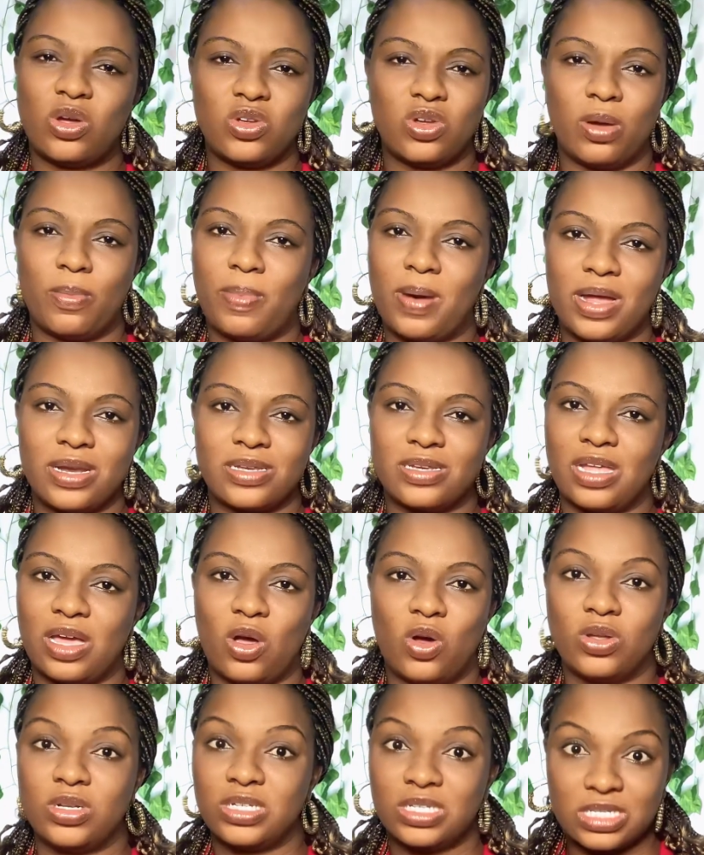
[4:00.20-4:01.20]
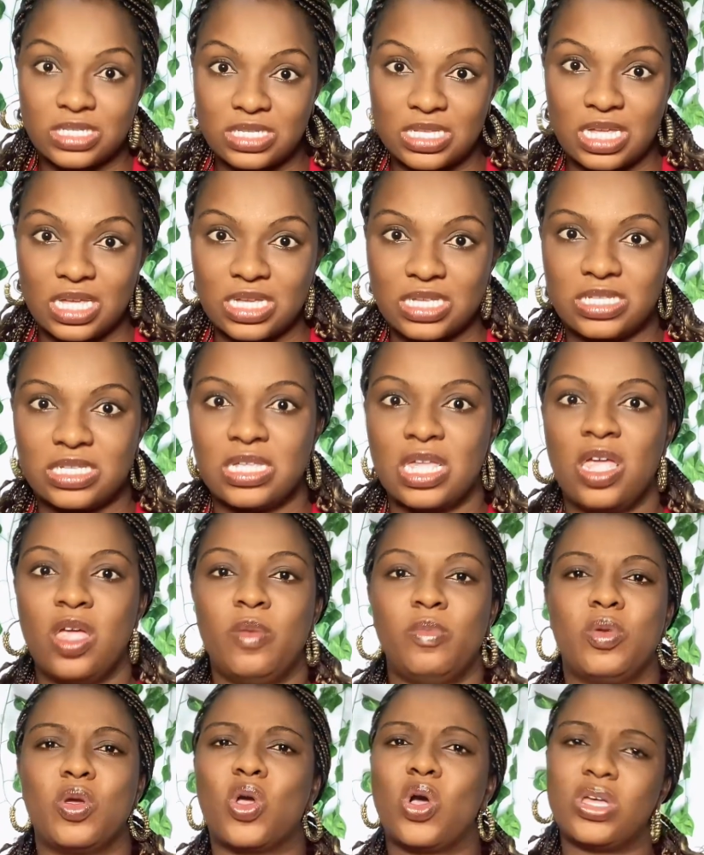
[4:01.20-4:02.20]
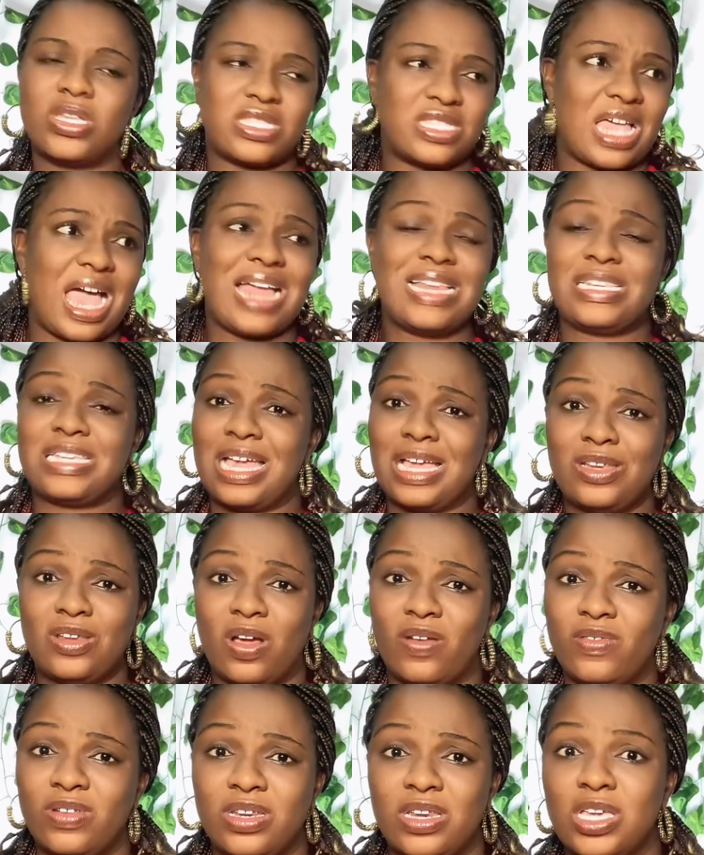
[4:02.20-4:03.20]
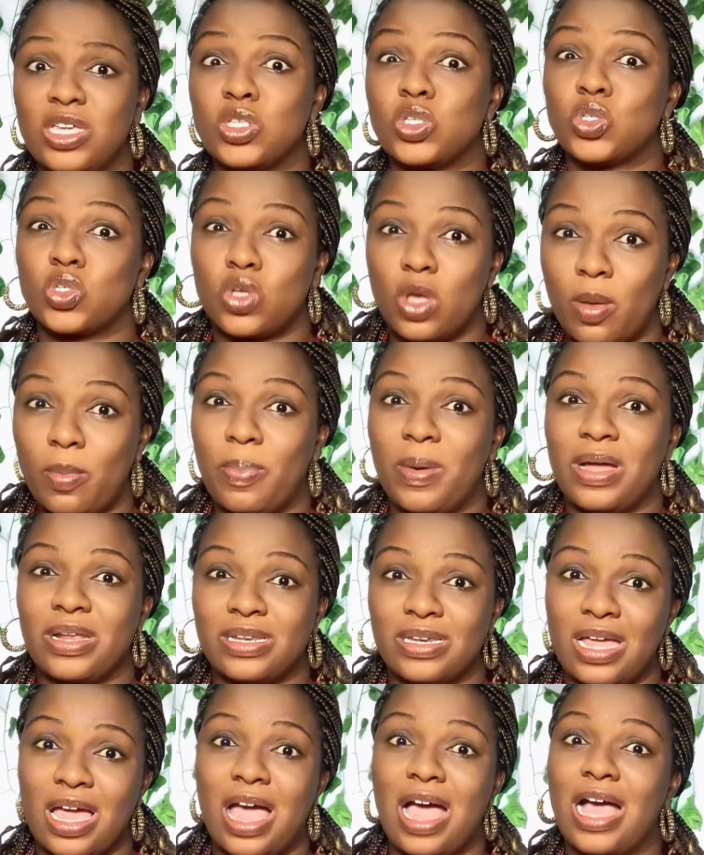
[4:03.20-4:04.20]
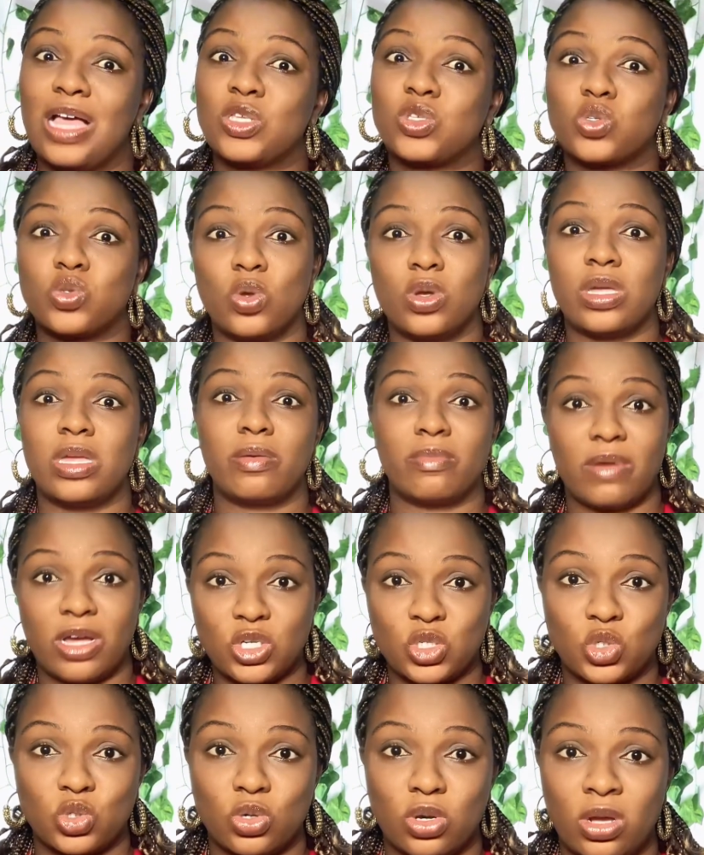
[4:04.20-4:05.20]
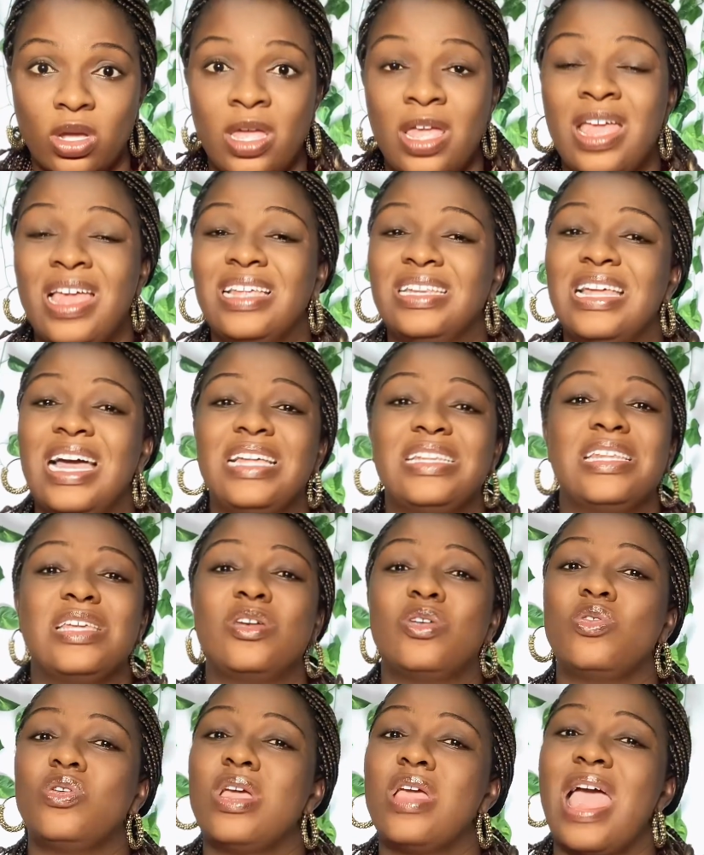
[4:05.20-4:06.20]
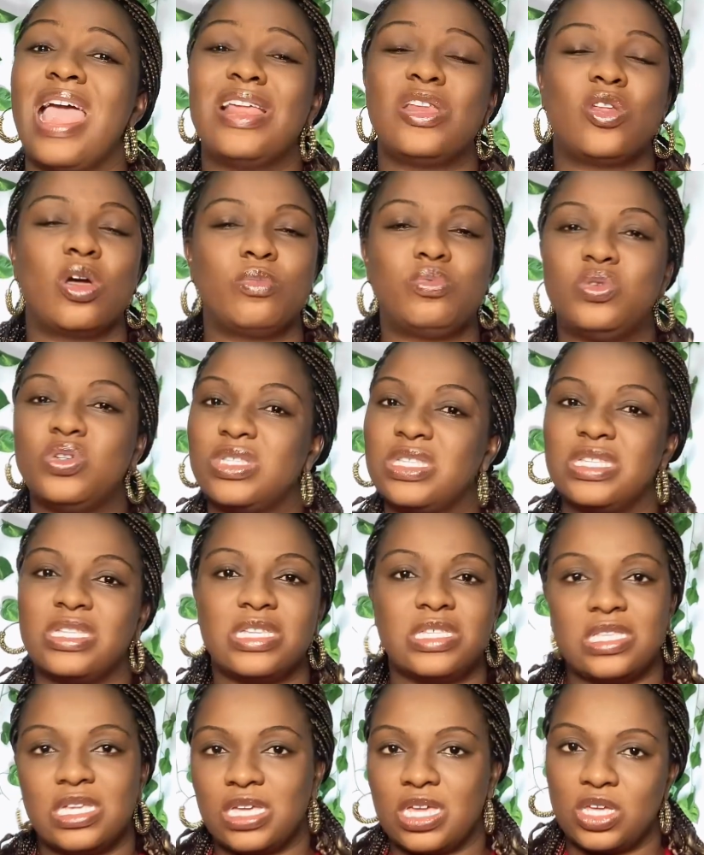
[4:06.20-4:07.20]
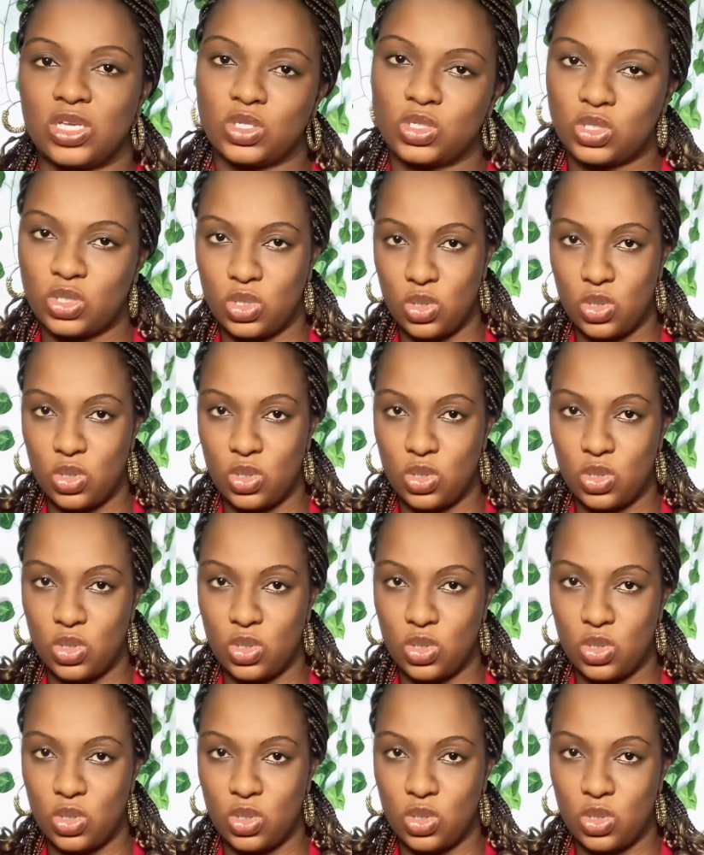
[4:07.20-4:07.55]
your partner all these things, because at the end of the day, some partner are so immature that they end up using it against